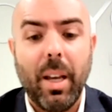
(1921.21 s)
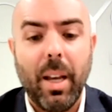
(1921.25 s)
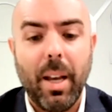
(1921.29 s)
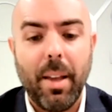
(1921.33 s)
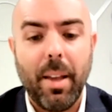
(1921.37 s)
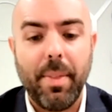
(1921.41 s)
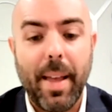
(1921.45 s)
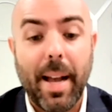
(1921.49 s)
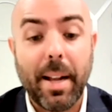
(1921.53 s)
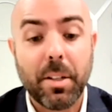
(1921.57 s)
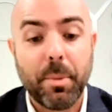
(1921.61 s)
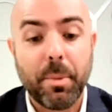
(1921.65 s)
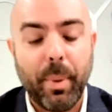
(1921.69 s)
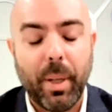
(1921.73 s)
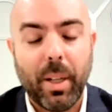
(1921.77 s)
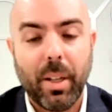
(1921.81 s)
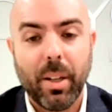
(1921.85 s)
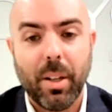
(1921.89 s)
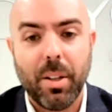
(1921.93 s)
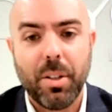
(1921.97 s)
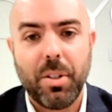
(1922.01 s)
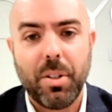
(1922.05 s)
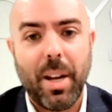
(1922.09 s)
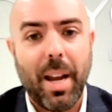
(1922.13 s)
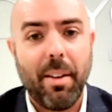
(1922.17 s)
And that's
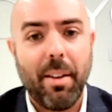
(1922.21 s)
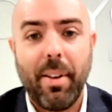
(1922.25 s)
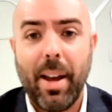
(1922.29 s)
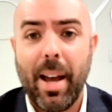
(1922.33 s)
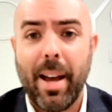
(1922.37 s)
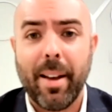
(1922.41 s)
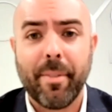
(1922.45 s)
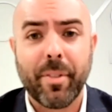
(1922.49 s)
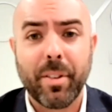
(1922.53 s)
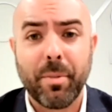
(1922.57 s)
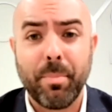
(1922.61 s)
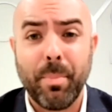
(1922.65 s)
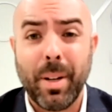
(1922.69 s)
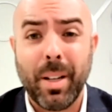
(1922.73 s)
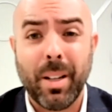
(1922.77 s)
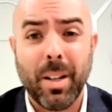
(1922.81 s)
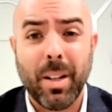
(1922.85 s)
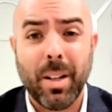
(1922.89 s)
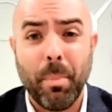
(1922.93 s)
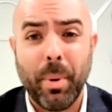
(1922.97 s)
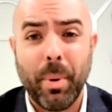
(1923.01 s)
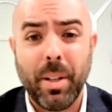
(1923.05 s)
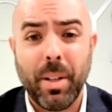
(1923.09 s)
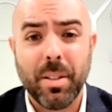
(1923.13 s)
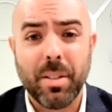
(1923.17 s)
because you have half as many
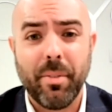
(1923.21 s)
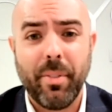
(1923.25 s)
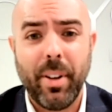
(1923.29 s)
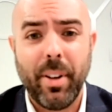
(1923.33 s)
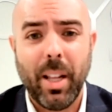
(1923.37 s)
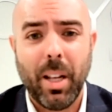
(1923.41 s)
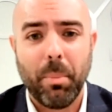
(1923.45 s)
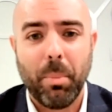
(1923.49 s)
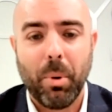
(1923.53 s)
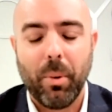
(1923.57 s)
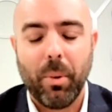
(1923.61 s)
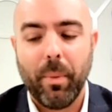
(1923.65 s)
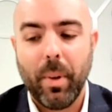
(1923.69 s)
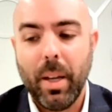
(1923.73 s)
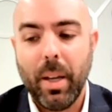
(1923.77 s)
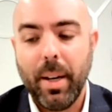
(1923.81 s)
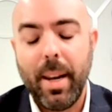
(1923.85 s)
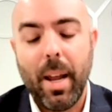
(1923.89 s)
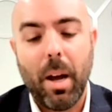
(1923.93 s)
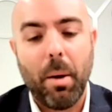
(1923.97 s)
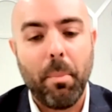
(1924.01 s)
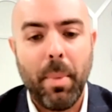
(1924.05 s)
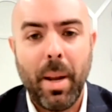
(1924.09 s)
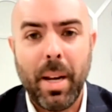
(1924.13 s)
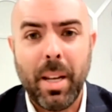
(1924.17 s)
companies available.
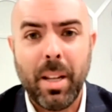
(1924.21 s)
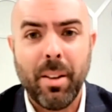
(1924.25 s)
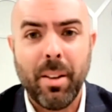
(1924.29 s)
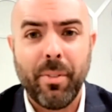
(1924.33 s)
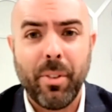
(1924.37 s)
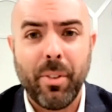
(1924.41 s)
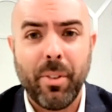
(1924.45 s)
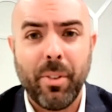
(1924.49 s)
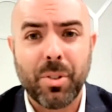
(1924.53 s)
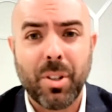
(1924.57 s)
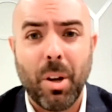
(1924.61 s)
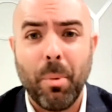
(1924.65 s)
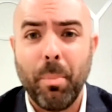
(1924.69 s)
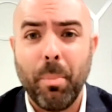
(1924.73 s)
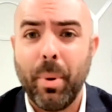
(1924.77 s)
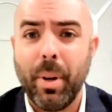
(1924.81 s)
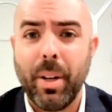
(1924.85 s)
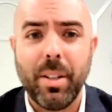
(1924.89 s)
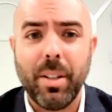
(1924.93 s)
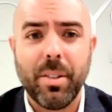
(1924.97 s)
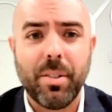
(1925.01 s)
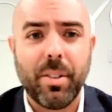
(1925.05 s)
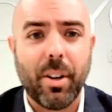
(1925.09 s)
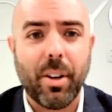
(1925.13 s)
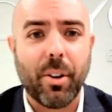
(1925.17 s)
Now, many of those
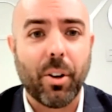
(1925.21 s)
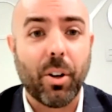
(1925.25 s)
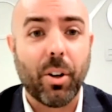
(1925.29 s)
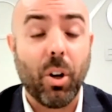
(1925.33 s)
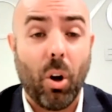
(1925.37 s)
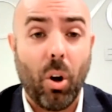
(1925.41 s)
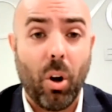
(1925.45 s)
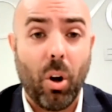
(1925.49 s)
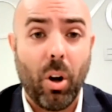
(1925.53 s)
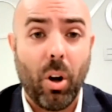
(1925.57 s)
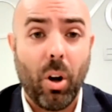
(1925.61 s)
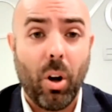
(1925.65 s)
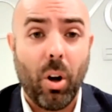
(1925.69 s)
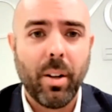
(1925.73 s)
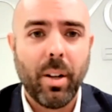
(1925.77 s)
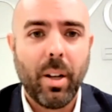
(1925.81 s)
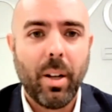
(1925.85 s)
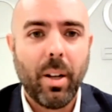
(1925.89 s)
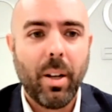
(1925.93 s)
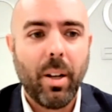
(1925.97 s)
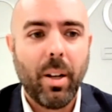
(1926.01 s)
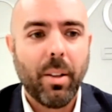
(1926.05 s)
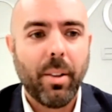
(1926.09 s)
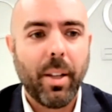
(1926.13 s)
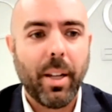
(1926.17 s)
companies that are gone,
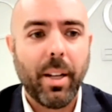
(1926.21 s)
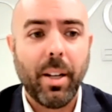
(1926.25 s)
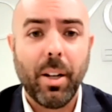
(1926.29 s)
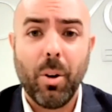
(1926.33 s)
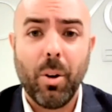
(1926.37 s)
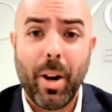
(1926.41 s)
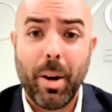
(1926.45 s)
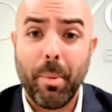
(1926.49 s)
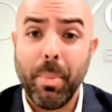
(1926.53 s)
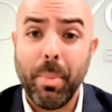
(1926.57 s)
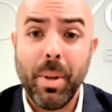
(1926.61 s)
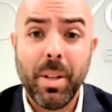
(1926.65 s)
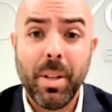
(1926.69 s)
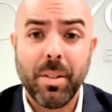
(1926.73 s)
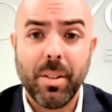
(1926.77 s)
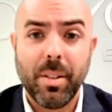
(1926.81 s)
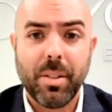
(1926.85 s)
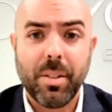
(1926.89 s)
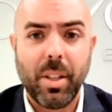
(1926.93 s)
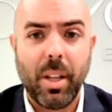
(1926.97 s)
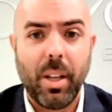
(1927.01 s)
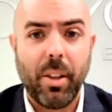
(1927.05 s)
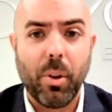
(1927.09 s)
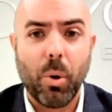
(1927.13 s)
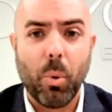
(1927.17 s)
they didn't go out of
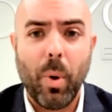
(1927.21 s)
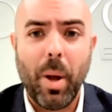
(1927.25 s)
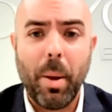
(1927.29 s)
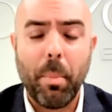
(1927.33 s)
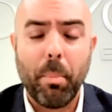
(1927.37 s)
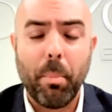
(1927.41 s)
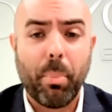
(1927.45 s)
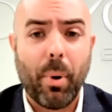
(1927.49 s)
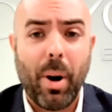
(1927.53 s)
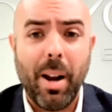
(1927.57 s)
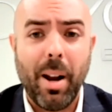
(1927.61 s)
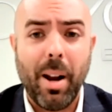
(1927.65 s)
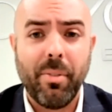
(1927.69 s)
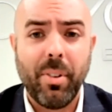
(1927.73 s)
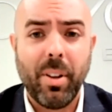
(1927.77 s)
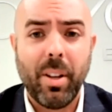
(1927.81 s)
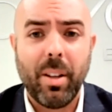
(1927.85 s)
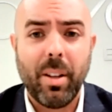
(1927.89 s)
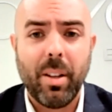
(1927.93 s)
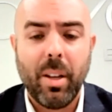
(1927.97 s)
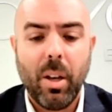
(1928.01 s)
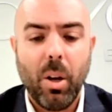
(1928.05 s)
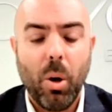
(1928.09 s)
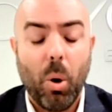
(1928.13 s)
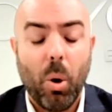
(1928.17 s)
business. They either went
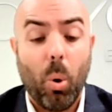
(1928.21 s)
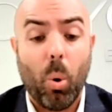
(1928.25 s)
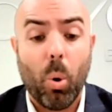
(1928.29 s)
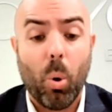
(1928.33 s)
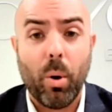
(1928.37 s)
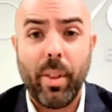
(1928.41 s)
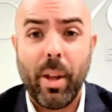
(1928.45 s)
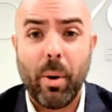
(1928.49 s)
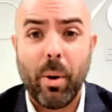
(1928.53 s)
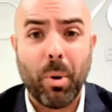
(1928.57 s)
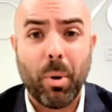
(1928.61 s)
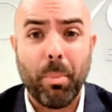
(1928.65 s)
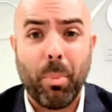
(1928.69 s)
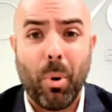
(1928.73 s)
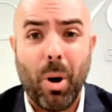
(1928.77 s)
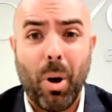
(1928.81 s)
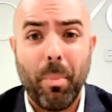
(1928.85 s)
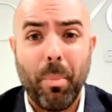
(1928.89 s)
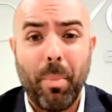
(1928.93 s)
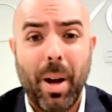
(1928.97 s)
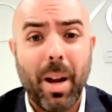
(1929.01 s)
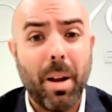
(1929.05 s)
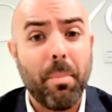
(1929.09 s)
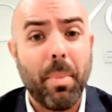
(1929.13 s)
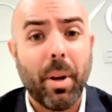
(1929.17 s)
private or they were
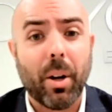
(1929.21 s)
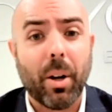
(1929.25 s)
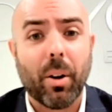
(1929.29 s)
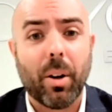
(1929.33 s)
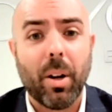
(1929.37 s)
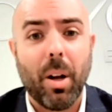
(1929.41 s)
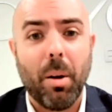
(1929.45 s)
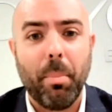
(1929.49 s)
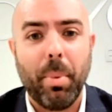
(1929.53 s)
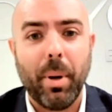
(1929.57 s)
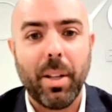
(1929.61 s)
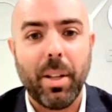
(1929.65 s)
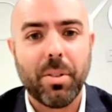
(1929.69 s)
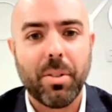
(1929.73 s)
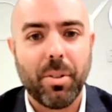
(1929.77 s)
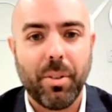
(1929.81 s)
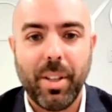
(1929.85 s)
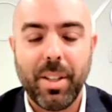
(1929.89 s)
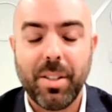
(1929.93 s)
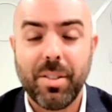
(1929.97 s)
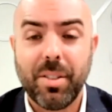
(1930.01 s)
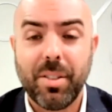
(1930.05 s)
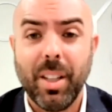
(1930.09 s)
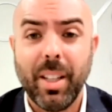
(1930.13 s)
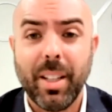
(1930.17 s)
bought by a bigger company. So
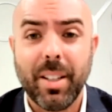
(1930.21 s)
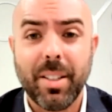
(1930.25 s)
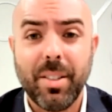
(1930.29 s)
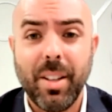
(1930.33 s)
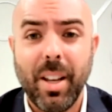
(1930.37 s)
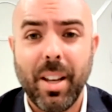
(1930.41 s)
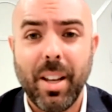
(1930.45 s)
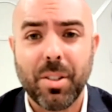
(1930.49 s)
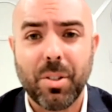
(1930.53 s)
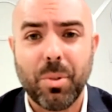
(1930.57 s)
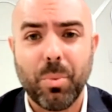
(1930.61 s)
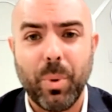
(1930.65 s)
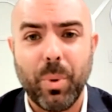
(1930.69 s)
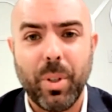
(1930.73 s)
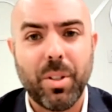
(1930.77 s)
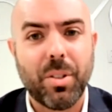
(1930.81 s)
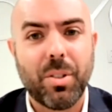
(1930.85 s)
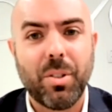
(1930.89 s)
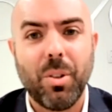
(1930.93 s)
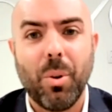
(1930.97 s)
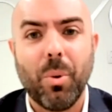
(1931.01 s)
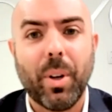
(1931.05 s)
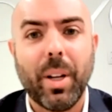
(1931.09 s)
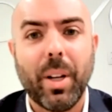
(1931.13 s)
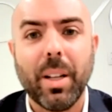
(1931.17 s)
they still exist. We
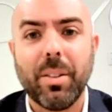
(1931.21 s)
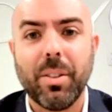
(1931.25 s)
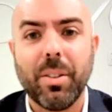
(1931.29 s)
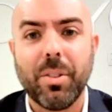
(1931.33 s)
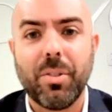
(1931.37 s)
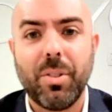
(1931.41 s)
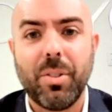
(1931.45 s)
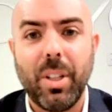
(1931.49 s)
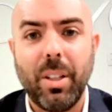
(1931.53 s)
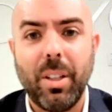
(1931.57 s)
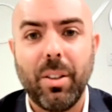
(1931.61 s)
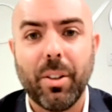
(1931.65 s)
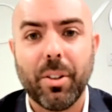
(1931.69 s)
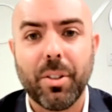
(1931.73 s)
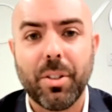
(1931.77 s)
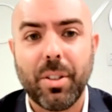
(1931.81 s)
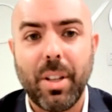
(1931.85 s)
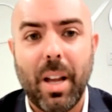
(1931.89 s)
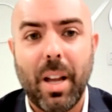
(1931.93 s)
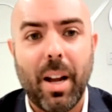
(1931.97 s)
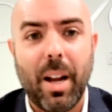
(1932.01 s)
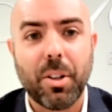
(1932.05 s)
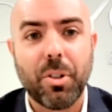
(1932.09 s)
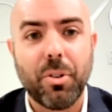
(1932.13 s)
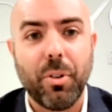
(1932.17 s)
just don't get to see their
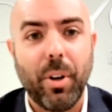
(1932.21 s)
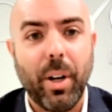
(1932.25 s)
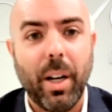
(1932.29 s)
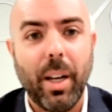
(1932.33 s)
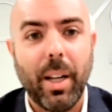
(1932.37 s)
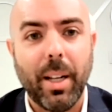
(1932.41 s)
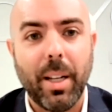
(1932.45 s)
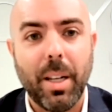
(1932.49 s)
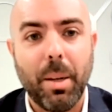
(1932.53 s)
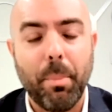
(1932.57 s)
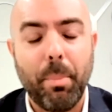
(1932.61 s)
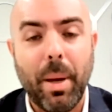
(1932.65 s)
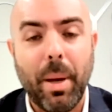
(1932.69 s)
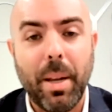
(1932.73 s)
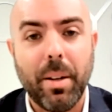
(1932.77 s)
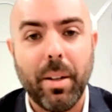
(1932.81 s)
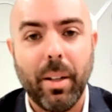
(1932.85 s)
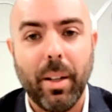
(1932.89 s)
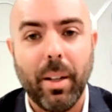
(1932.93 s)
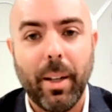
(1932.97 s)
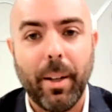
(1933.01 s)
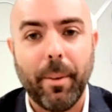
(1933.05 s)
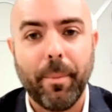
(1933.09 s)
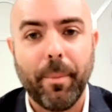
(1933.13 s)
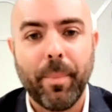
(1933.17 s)
stock trading
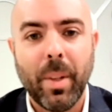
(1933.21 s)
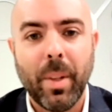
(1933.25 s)
independently.